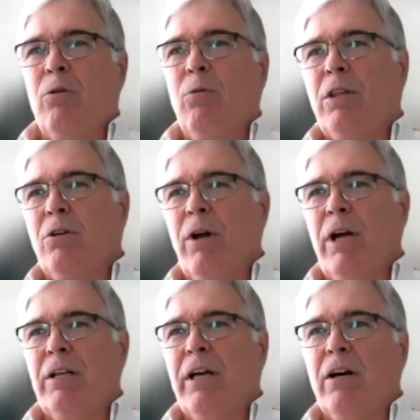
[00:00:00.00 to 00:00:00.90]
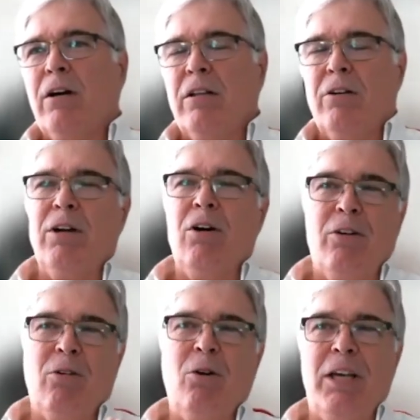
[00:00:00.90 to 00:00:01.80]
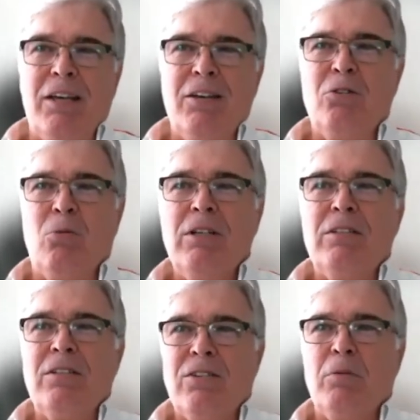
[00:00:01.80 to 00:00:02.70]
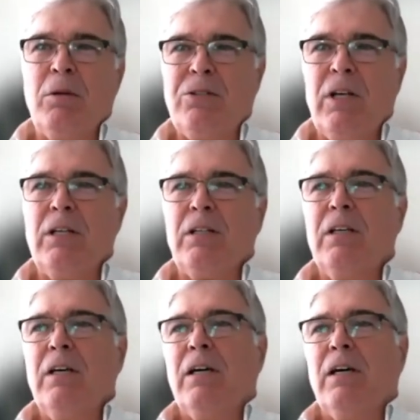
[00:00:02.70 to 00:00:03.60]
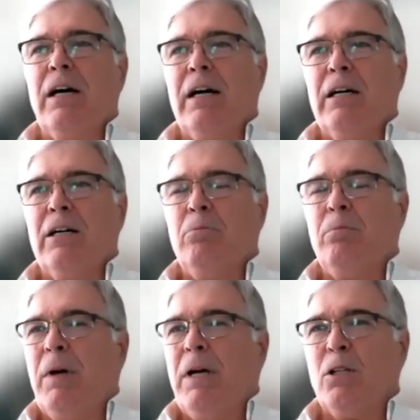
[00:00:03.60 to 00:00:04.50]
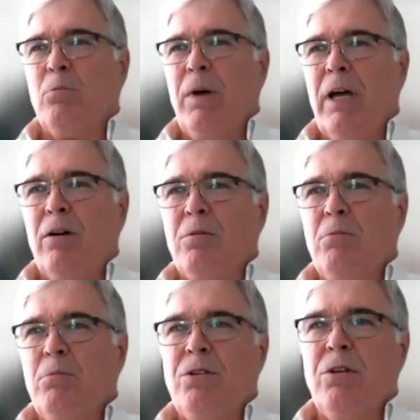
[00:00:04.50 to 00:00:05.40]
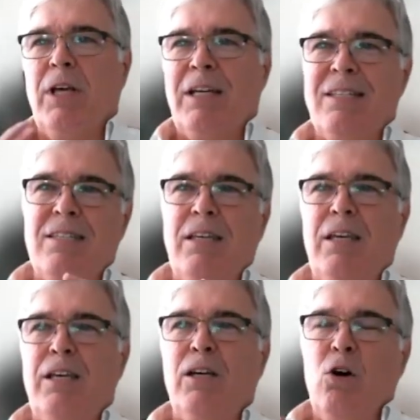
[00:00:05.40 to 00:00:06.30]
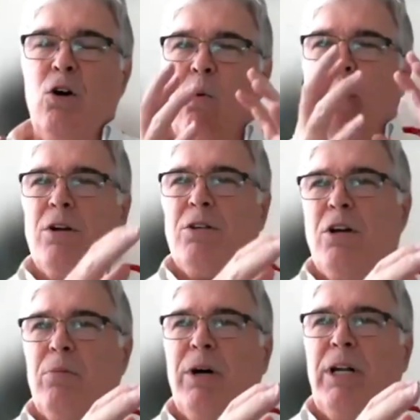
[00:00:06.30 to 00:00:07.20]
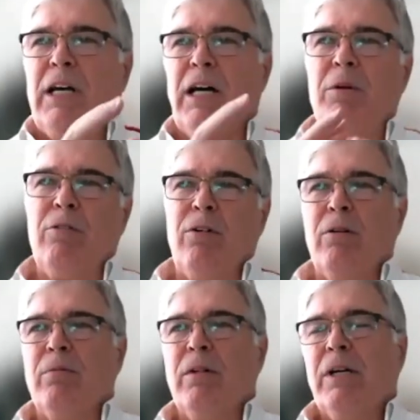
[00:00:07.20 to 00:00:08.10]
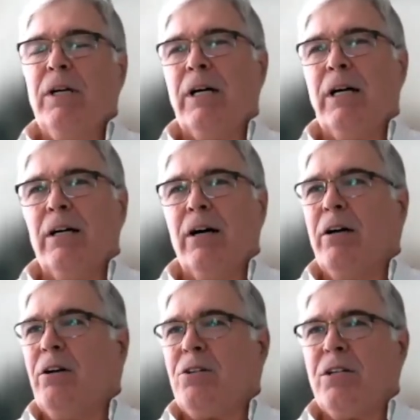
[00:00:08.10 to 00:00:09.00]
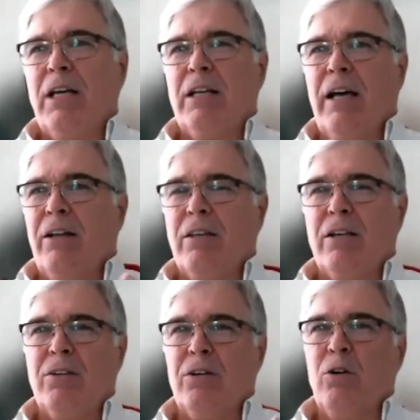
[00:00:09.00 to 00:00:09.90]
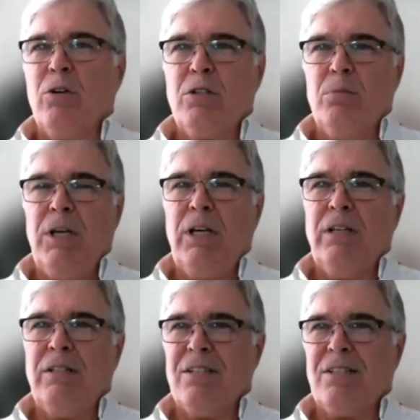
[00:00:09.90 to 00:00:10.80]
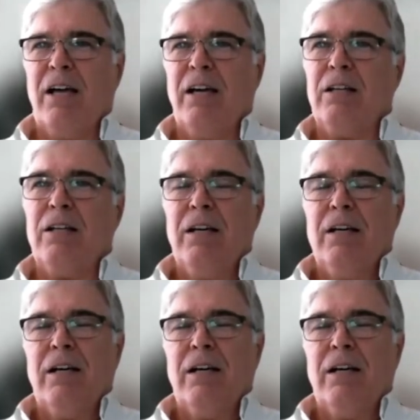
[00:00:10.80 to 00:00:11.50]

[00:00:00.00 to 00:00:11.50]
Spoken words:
with the regulator. There already is one to some extent based on the bankruptcy, but so they could see where is our money coming from, understand how things are going to be decided.